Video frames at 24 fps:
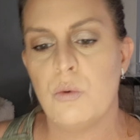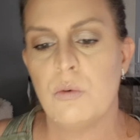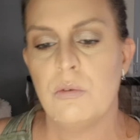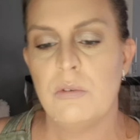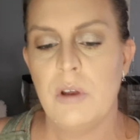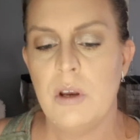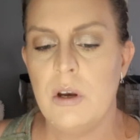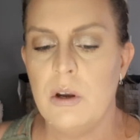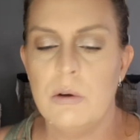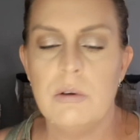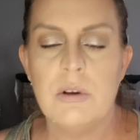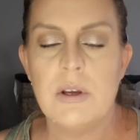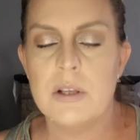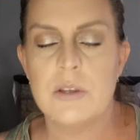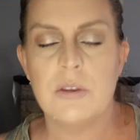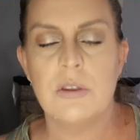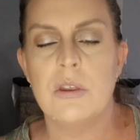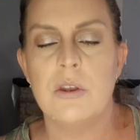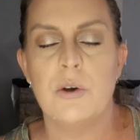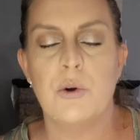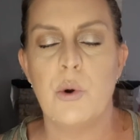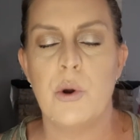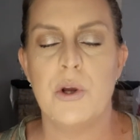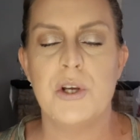you know,
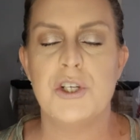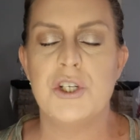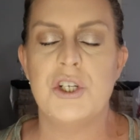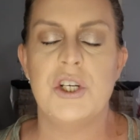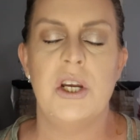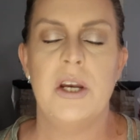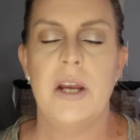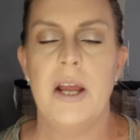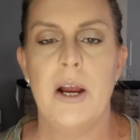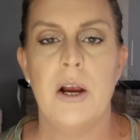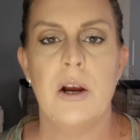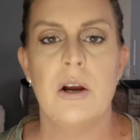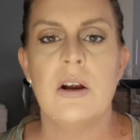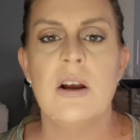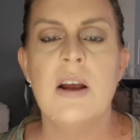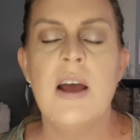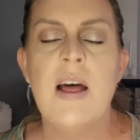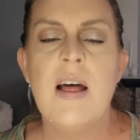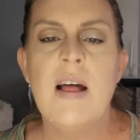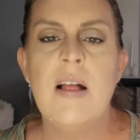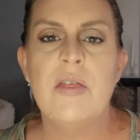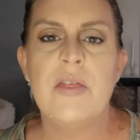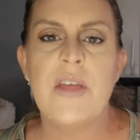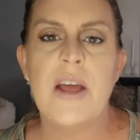it, the questionnaire,
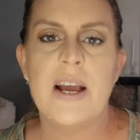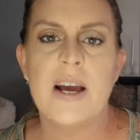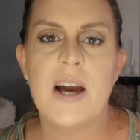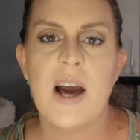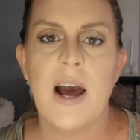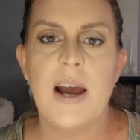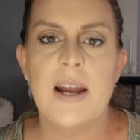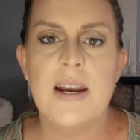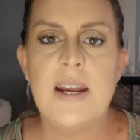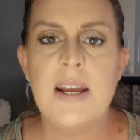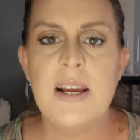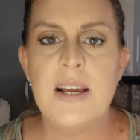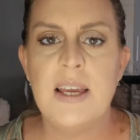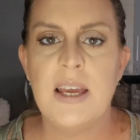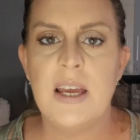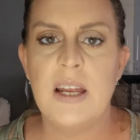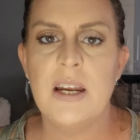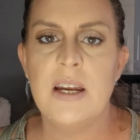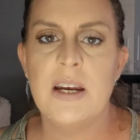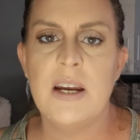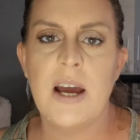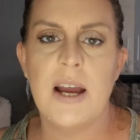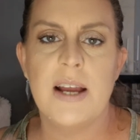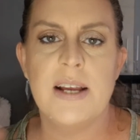they kind of get
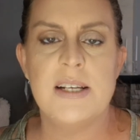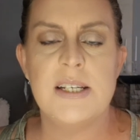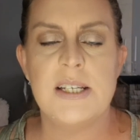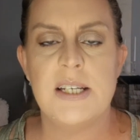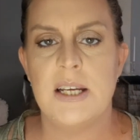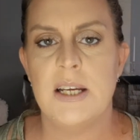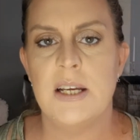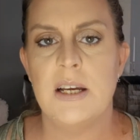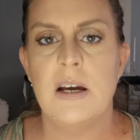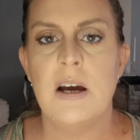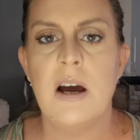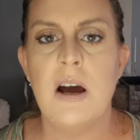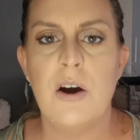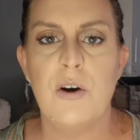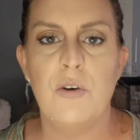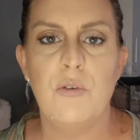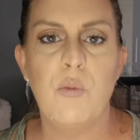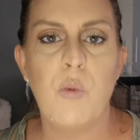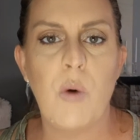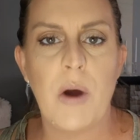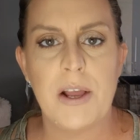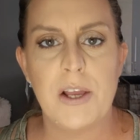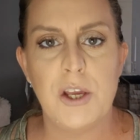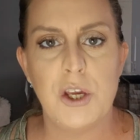an idea
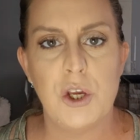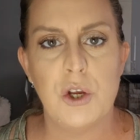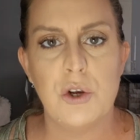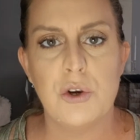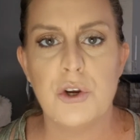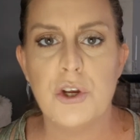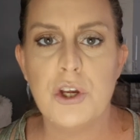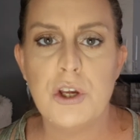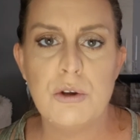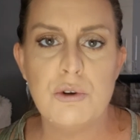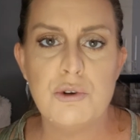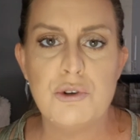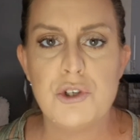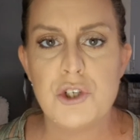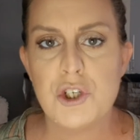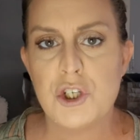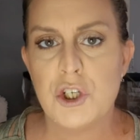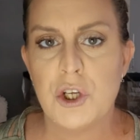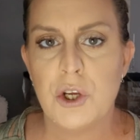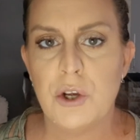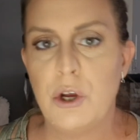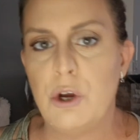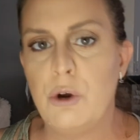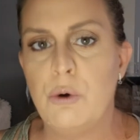of what you're used
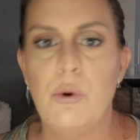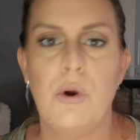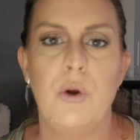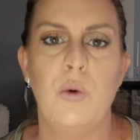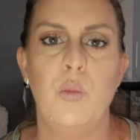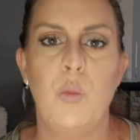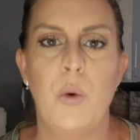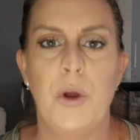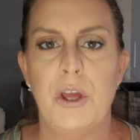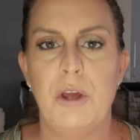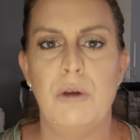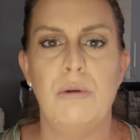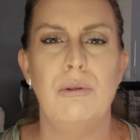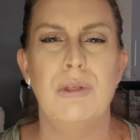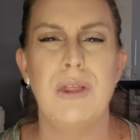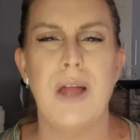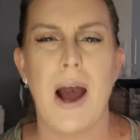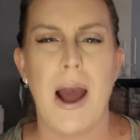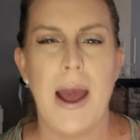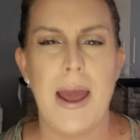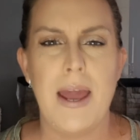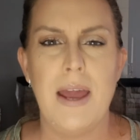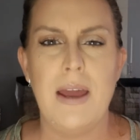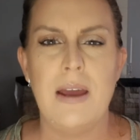to and what you
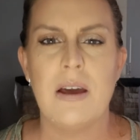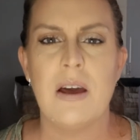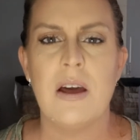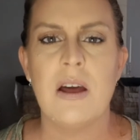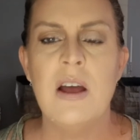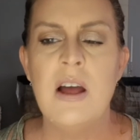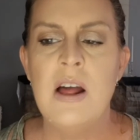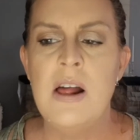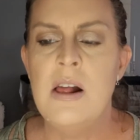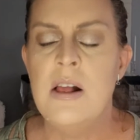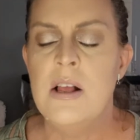like.